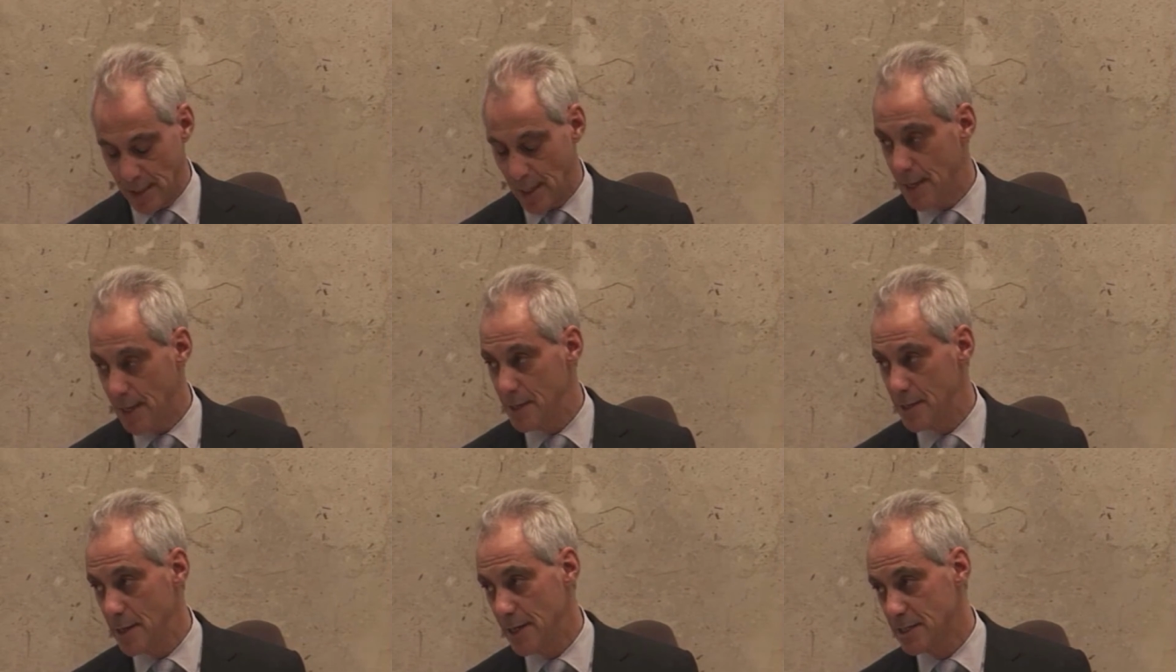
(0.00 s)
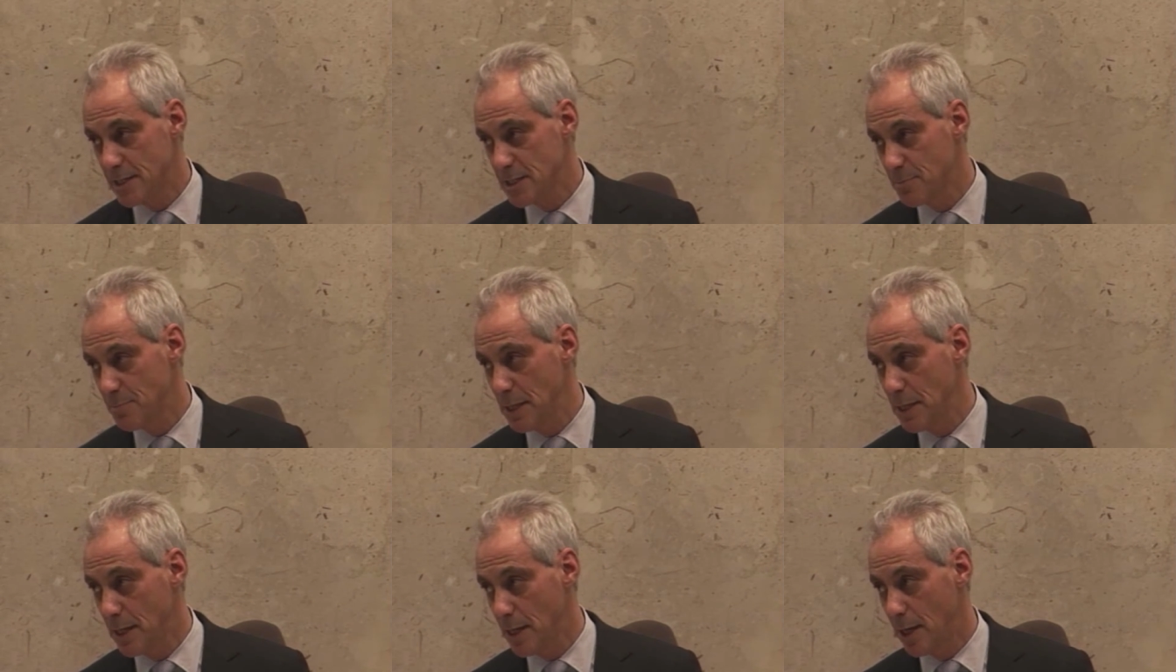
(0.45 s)
and I did
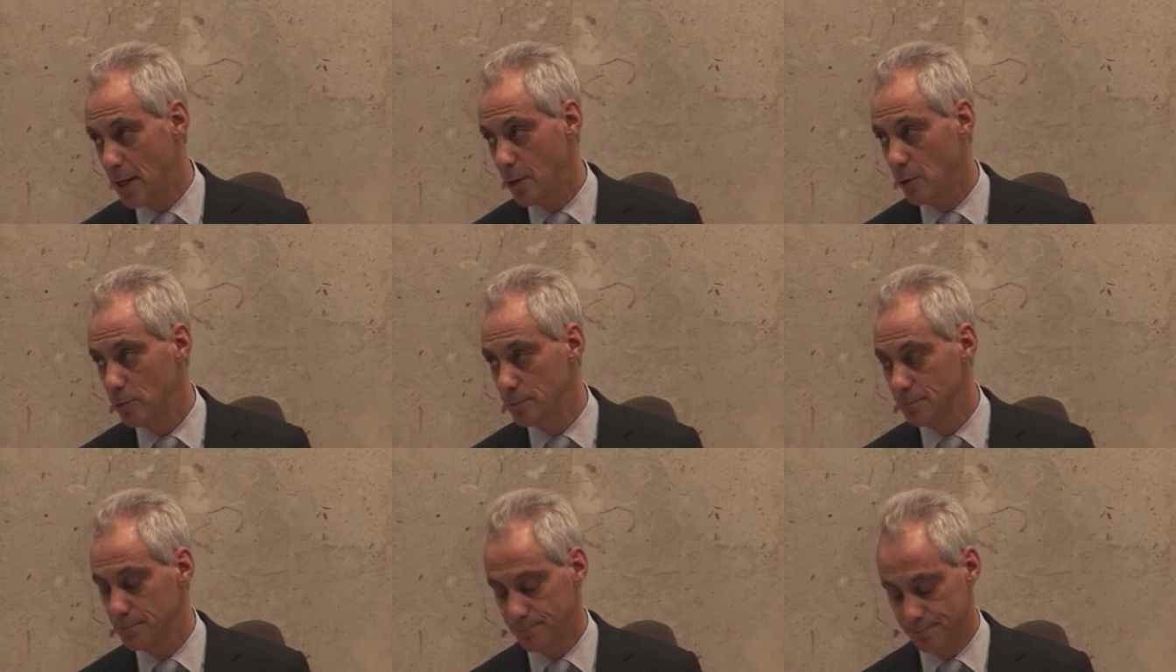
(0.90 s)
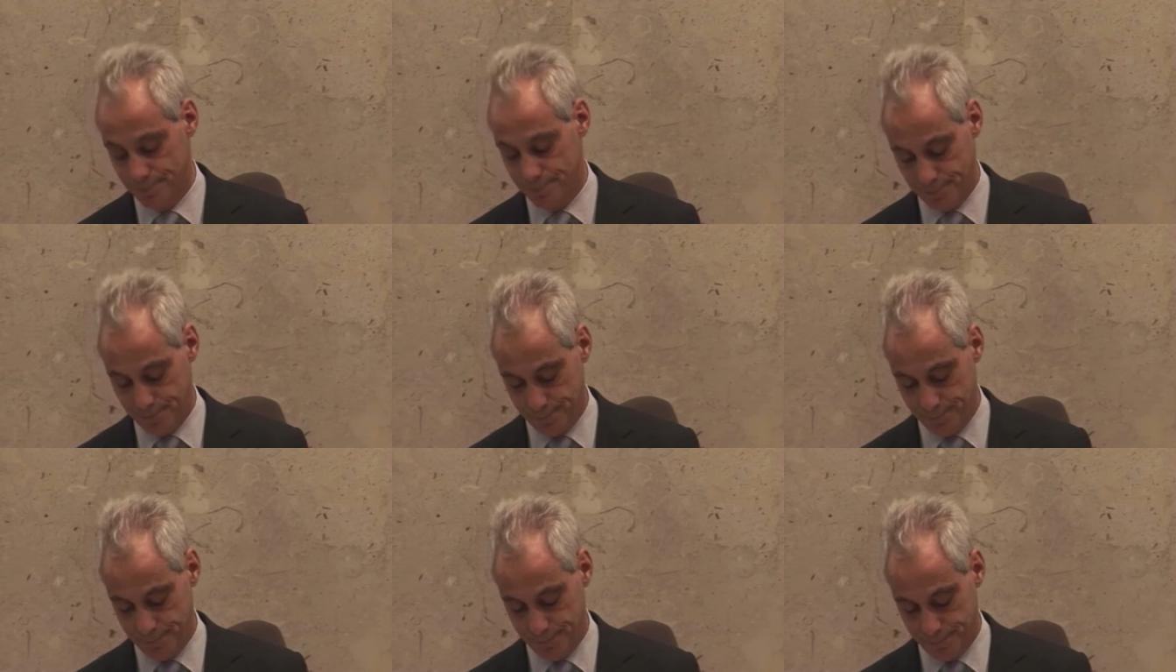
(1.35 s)
not speak out
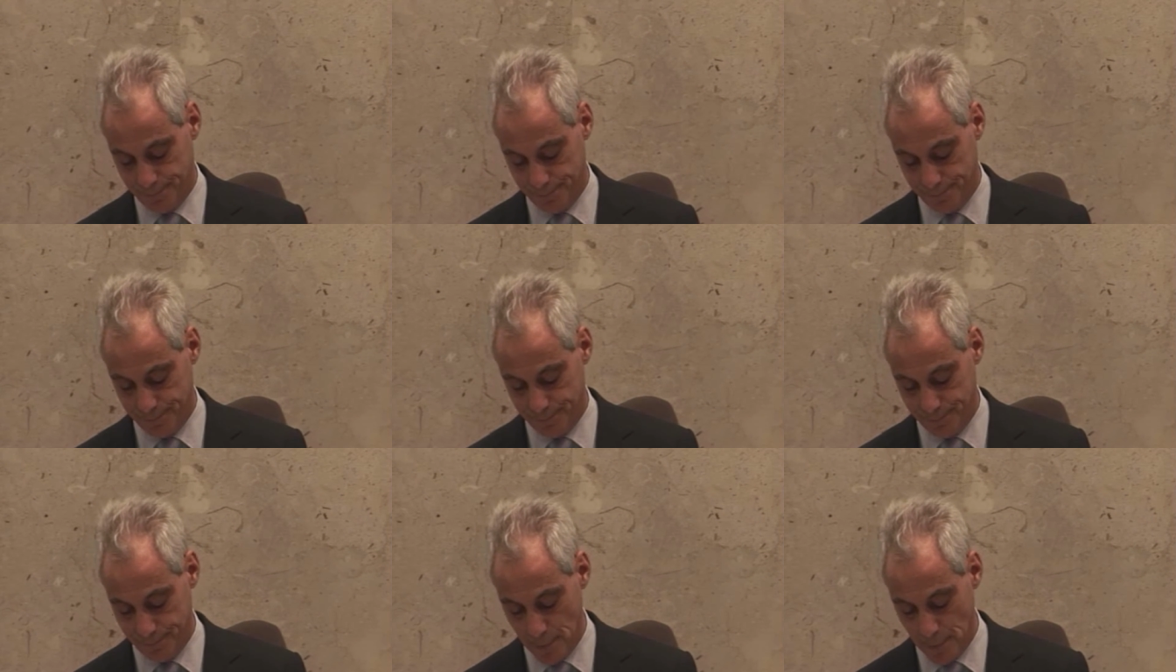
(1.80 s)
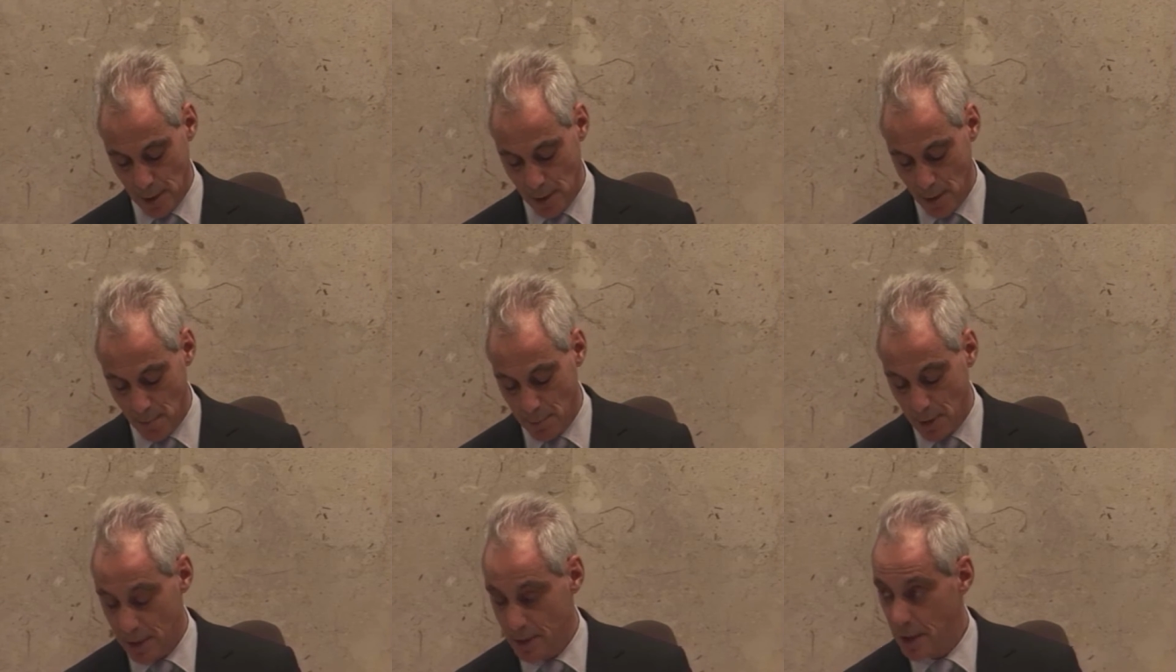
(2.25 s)

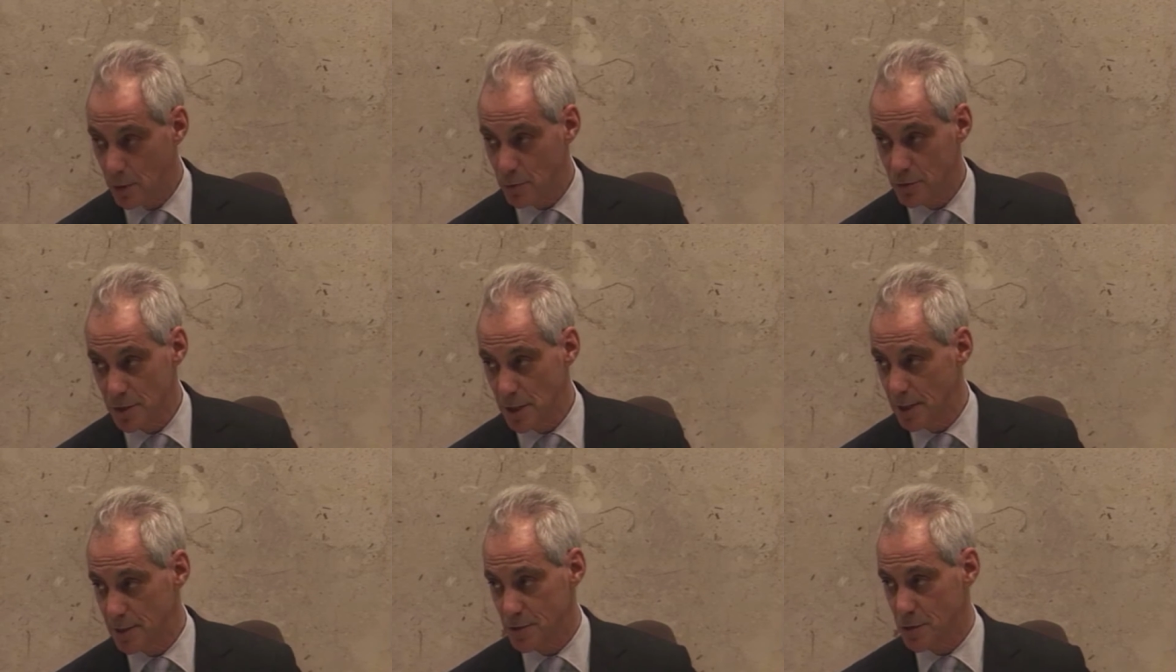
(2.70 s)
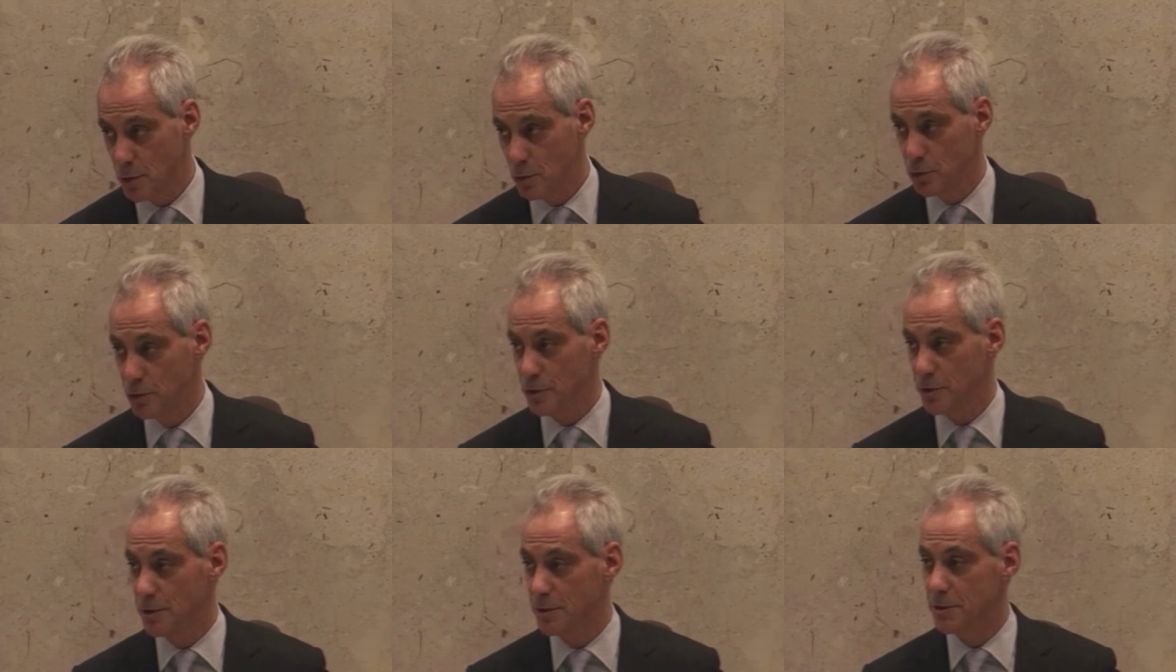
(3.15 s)
because I was not a
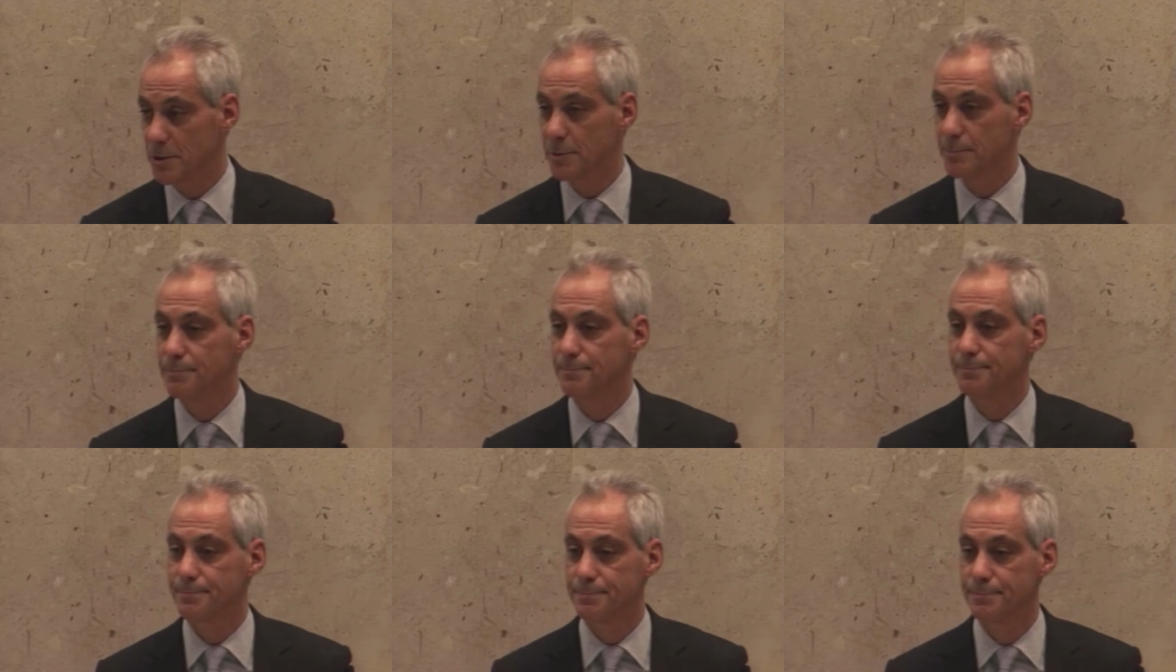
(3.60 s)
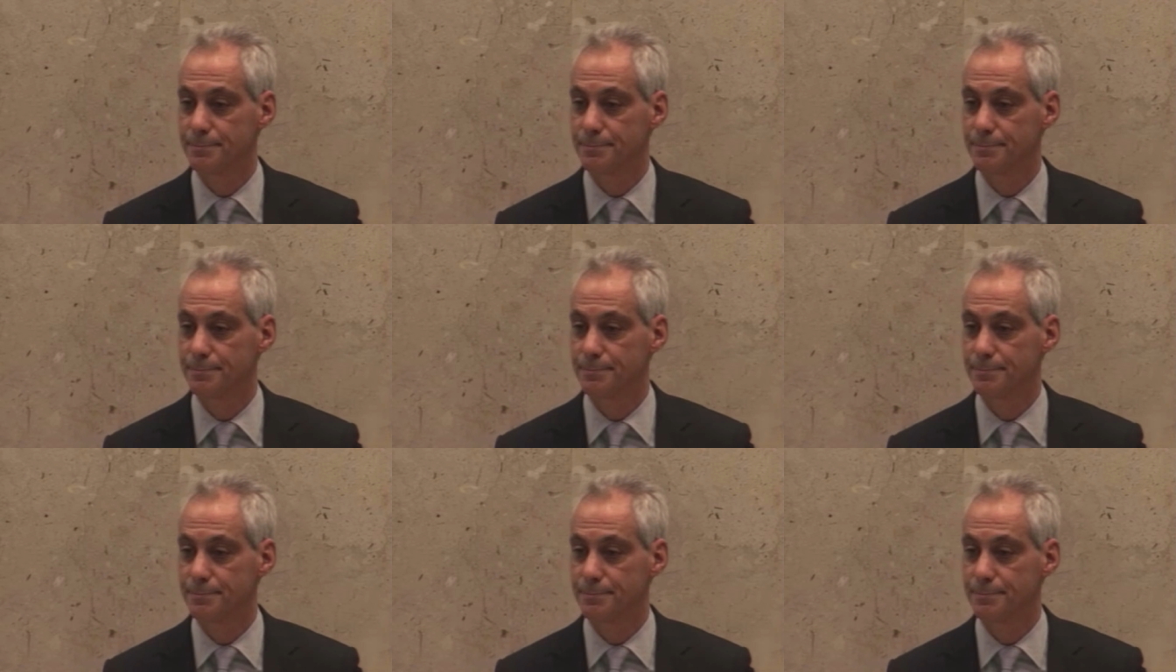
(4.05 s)
socialist.